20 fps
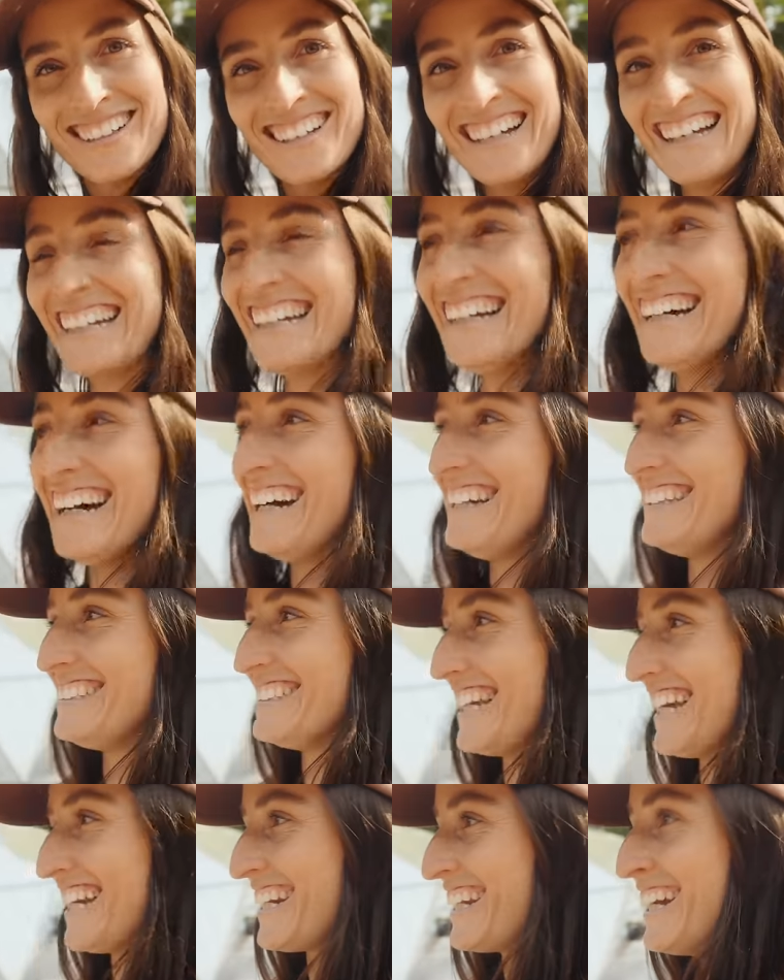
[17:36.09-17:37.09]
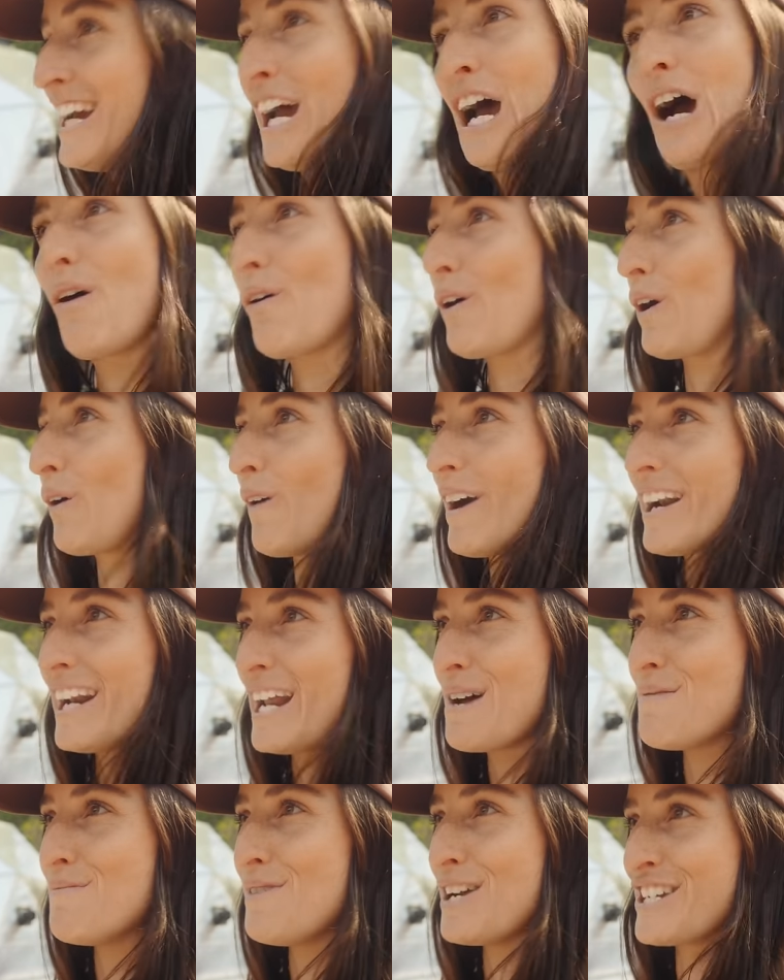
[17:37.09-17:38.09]
And I said, we're quite
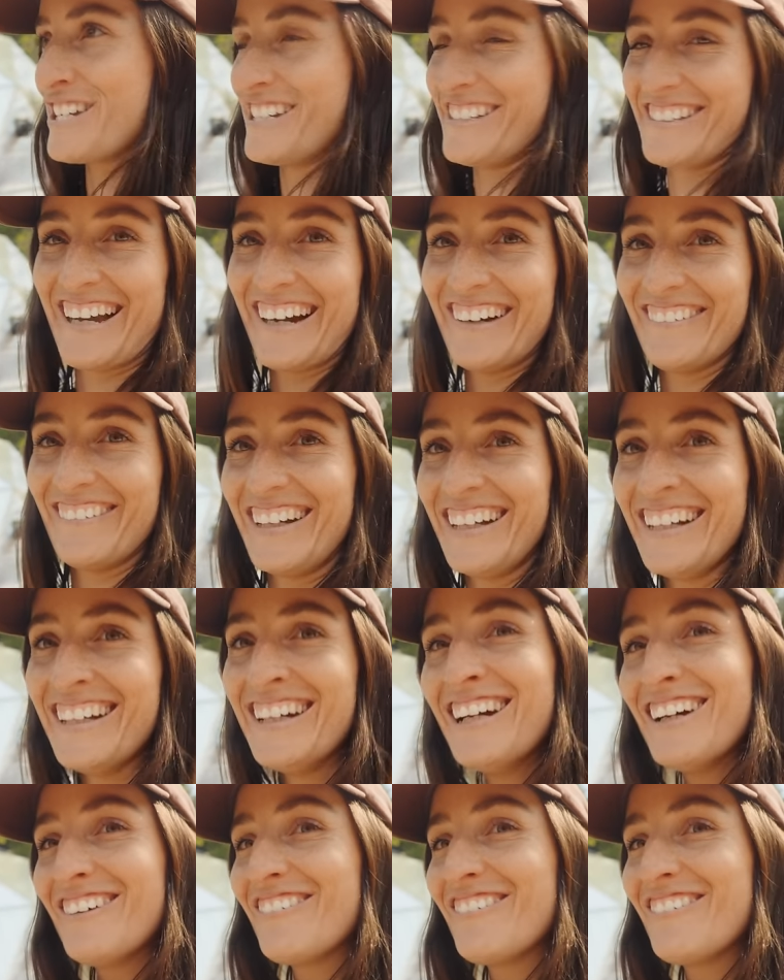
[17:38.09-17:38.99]
ambitious, aren't we?